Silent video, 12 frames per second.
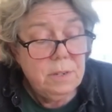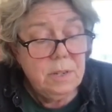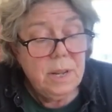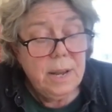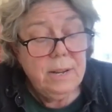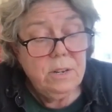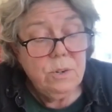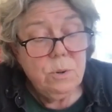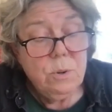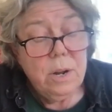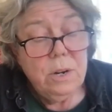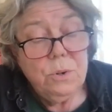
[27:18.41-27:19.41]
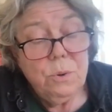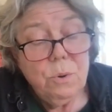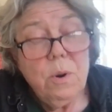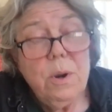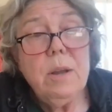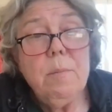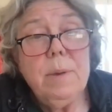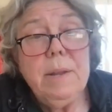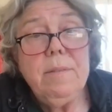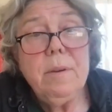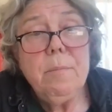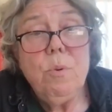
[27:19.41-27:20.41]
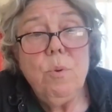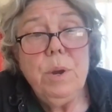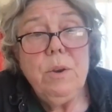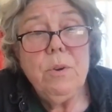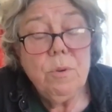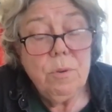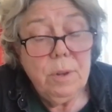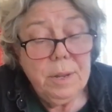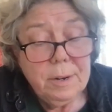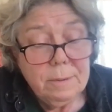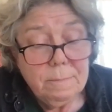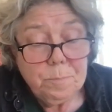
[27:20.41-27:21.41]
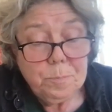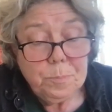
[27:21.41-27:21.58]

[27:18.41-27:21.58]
in the high school auditorium at some point earlier.